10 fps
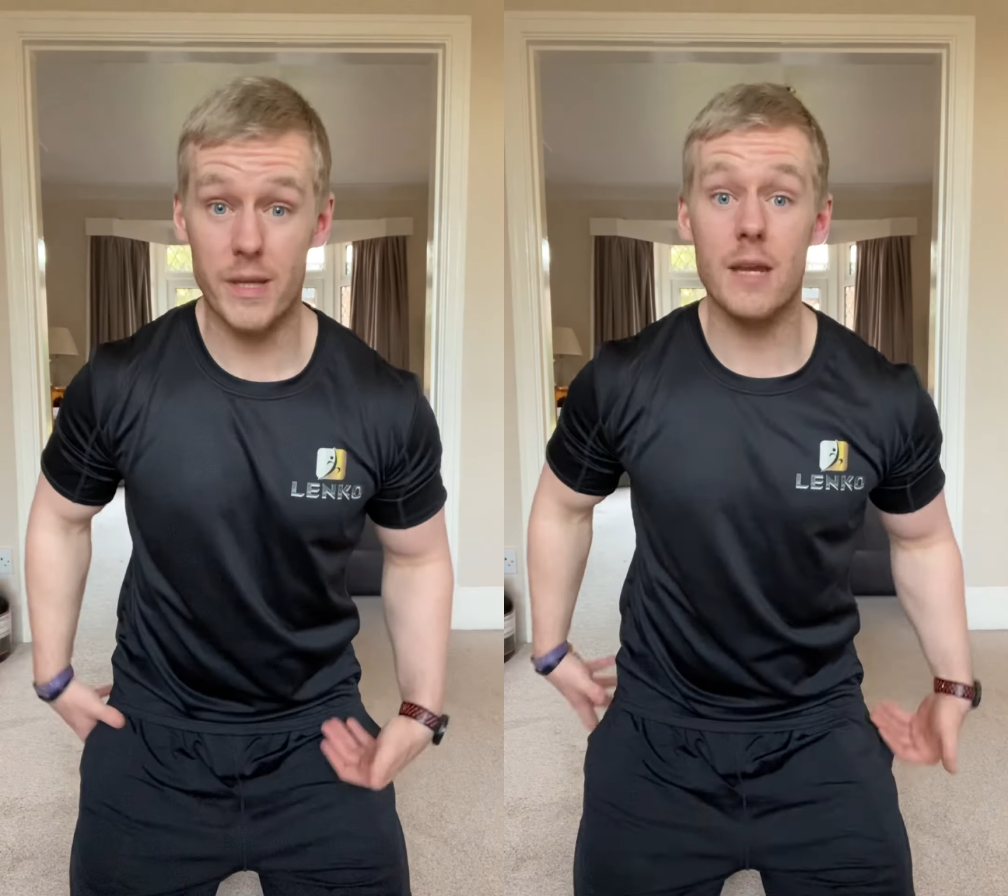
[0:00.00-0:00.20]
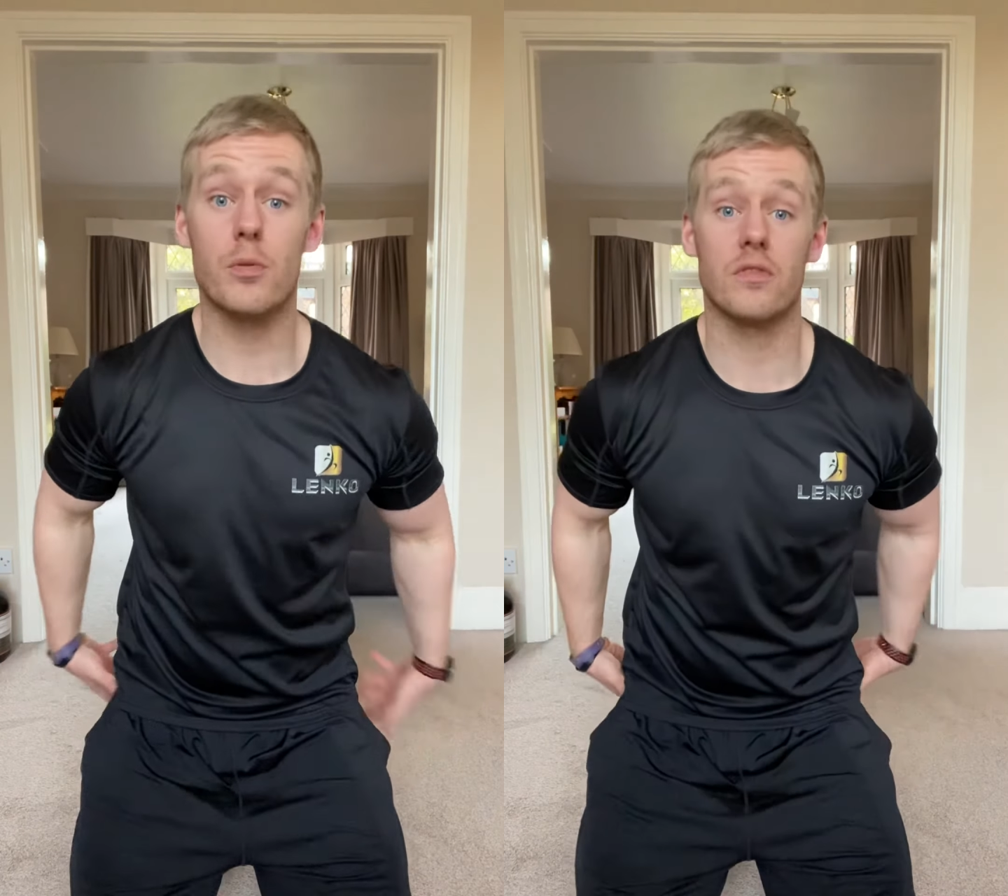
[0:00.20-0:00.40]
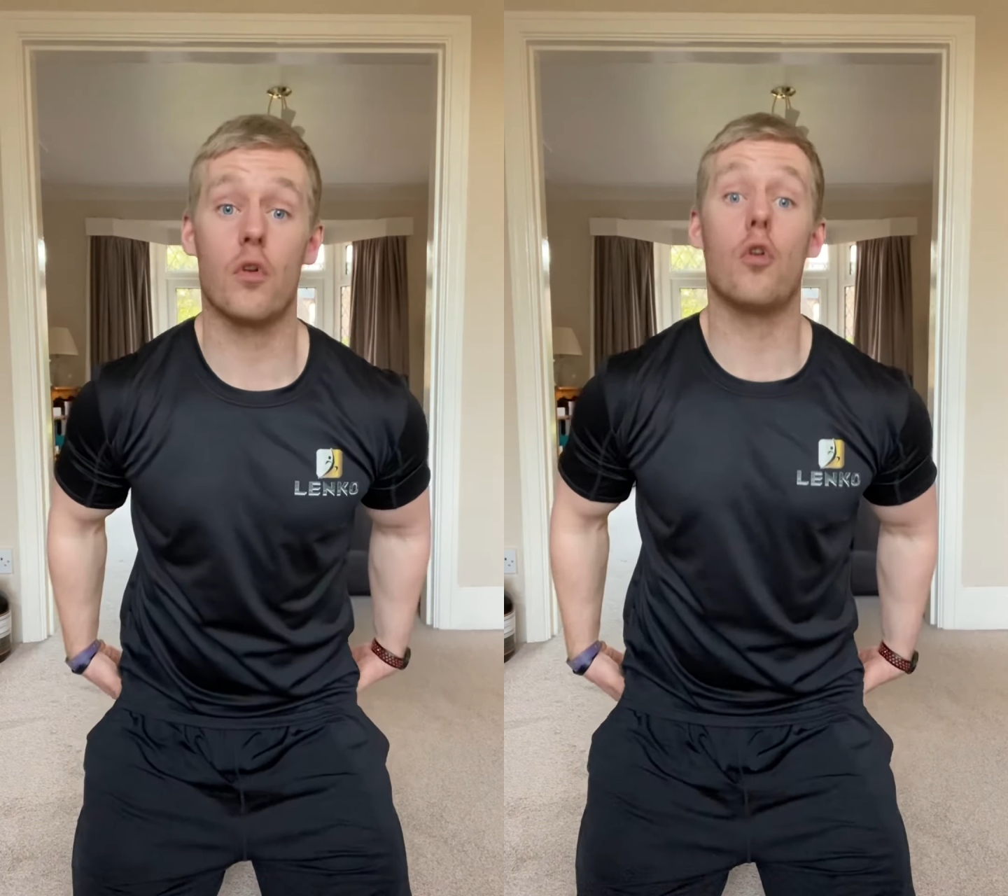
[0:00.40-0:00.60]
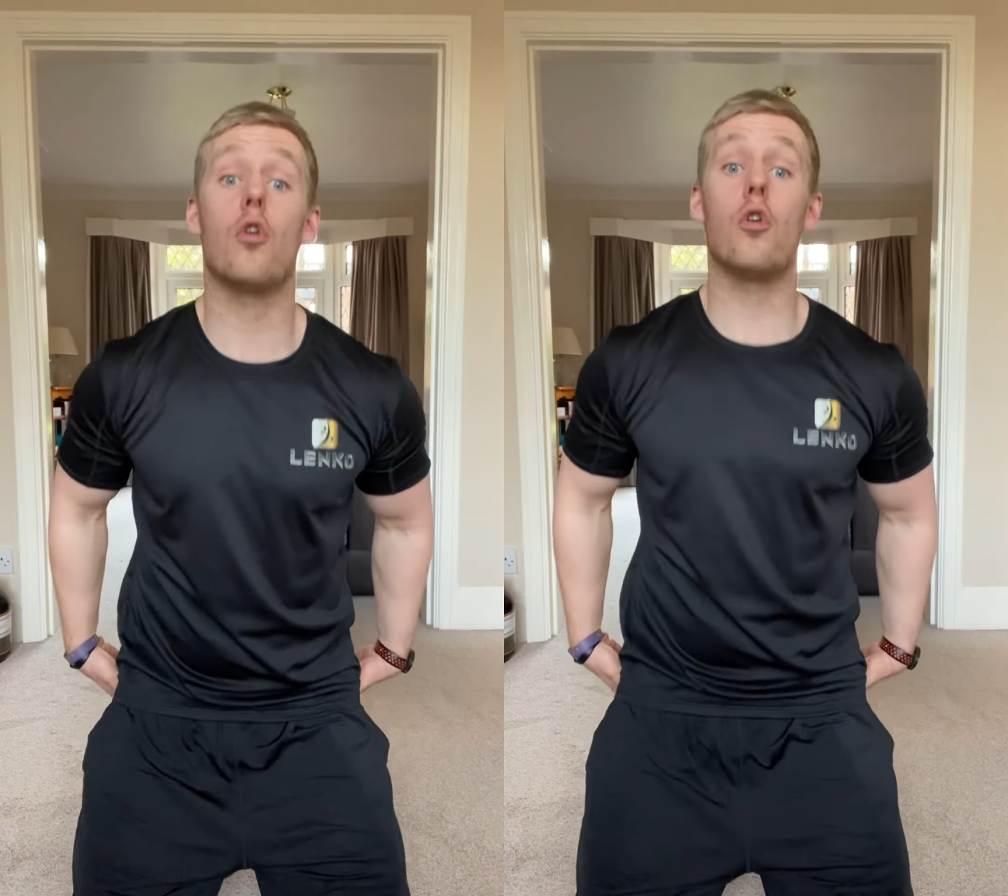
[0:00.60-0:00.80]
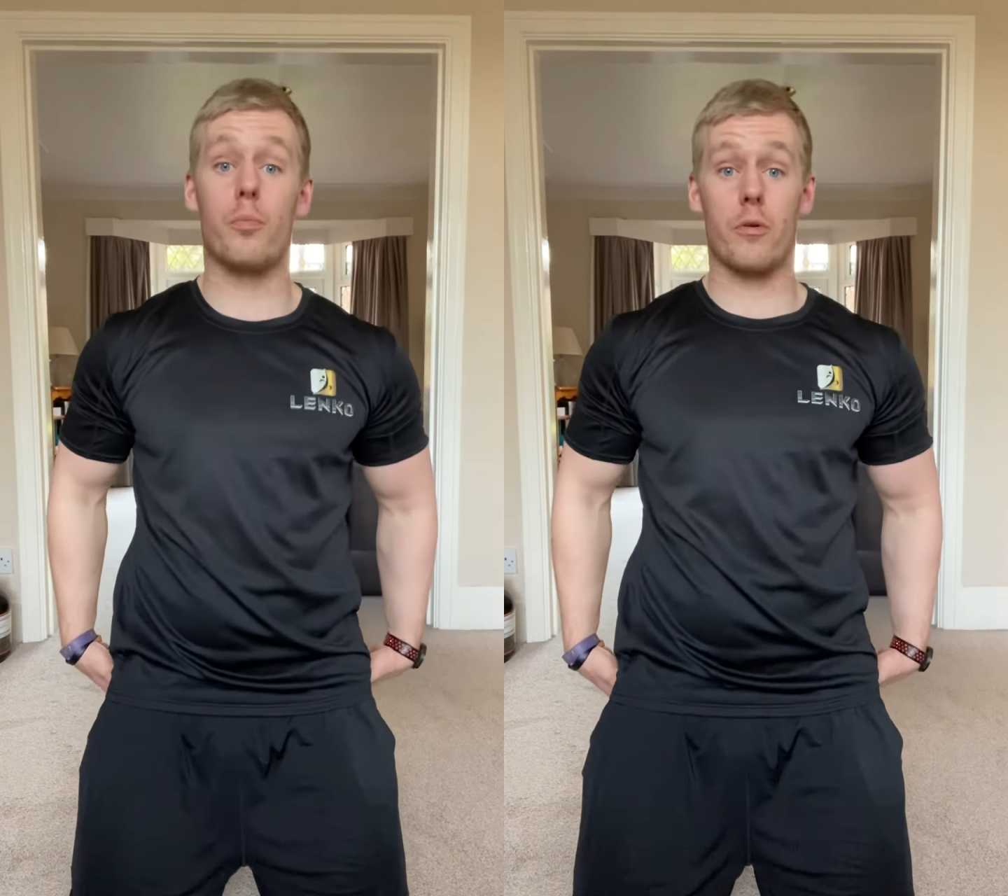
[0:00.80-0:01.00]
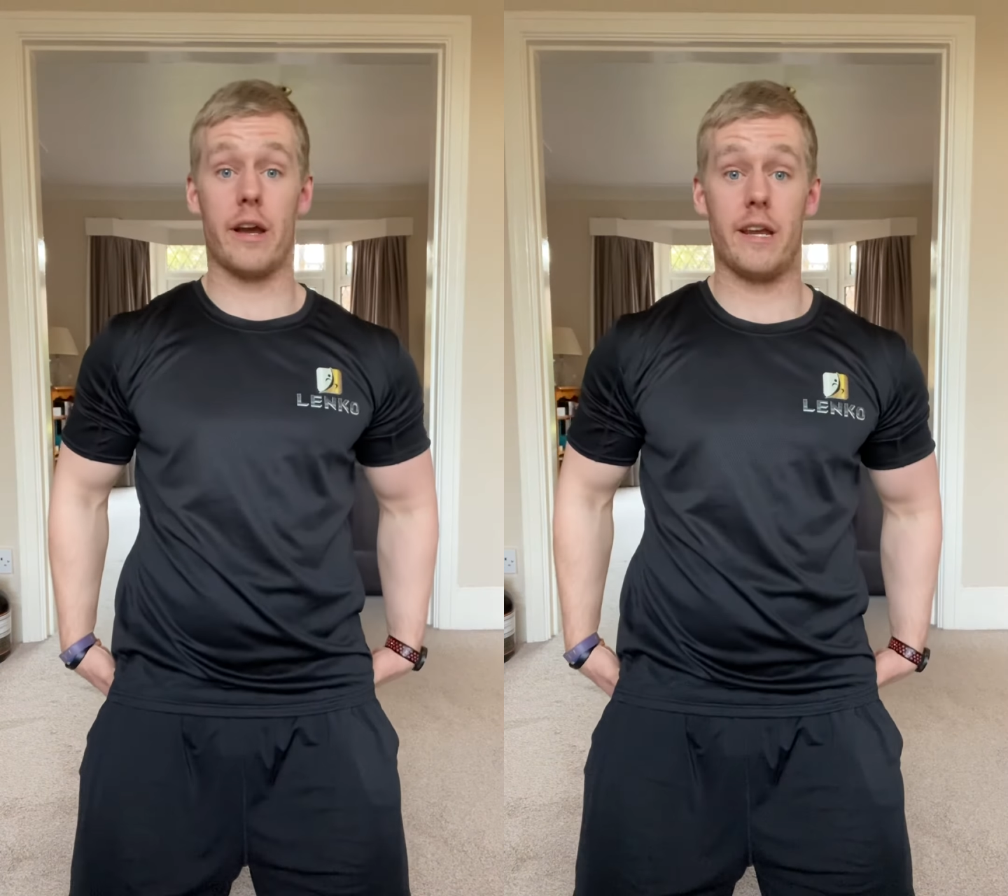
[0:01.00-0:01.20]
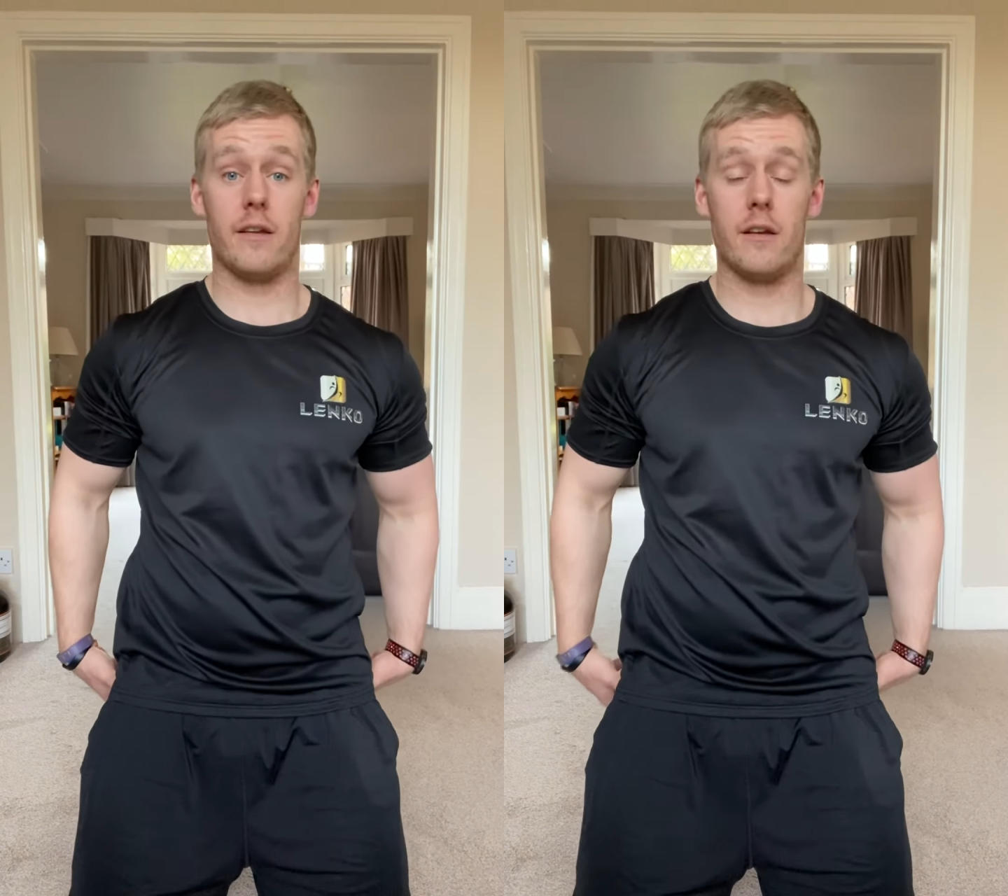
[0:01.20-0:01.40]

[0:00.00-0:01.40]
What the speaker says: keep us upright.